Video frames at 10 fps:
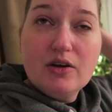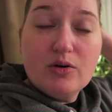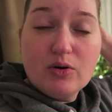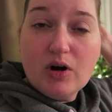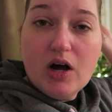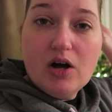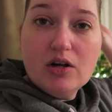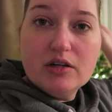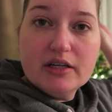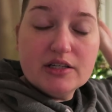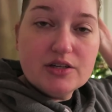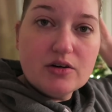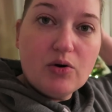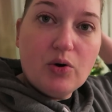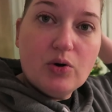go crawl in a
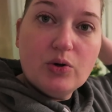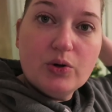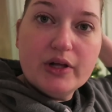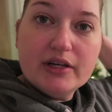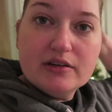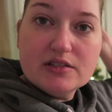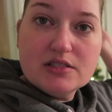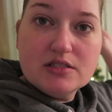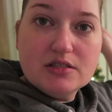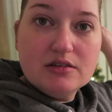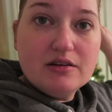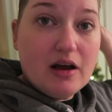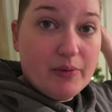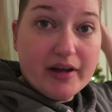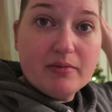dark hole and just
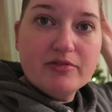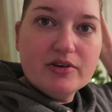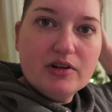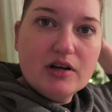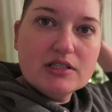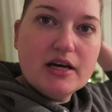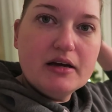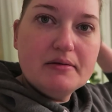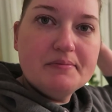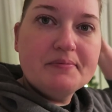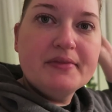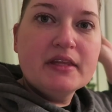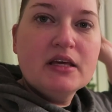not wake up for a long time.